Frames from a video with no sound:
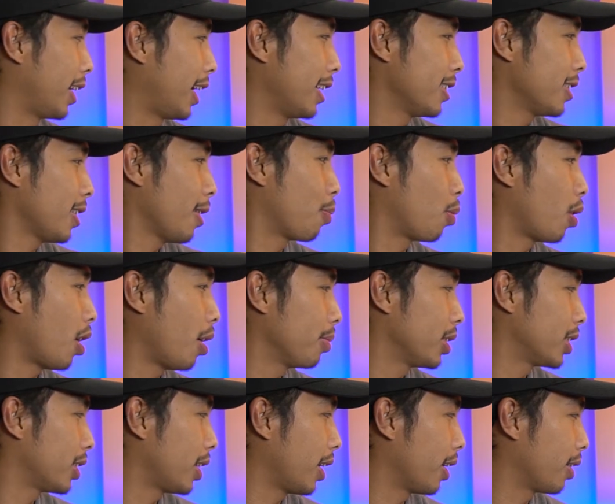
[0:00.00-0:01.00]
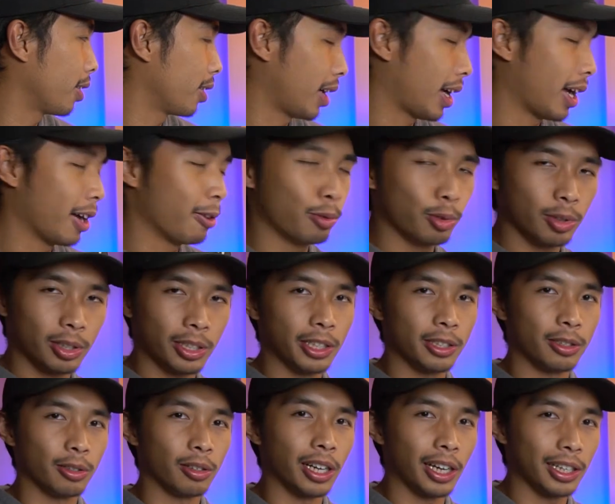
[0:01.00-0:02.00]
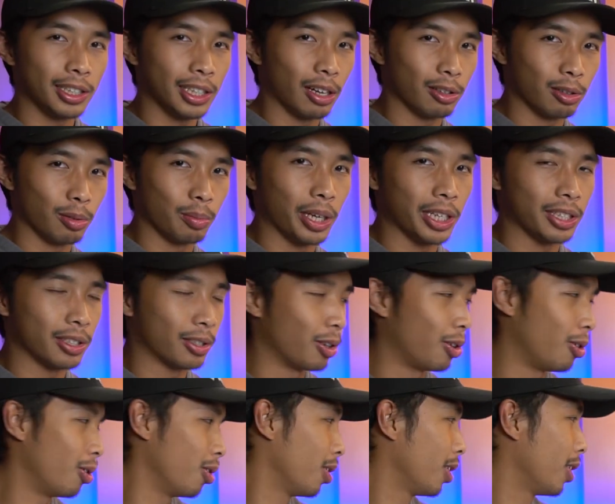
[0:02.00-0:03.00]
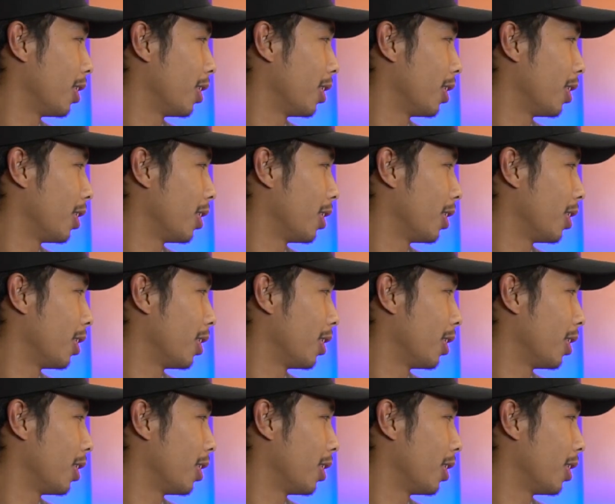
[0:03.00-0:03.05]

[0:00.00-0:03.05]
As I promised, I will teach you guys how to make snow.